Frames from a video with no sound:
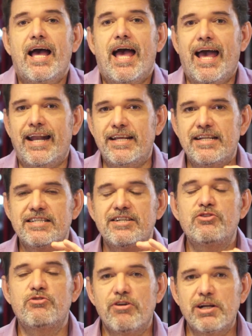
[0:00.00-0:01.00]
and it is
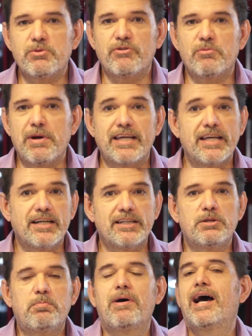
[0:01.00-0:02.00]
incredible for making little
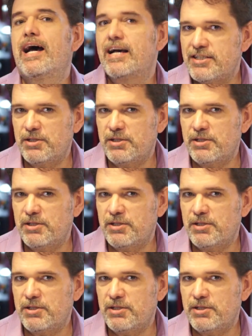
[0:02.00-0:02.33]
party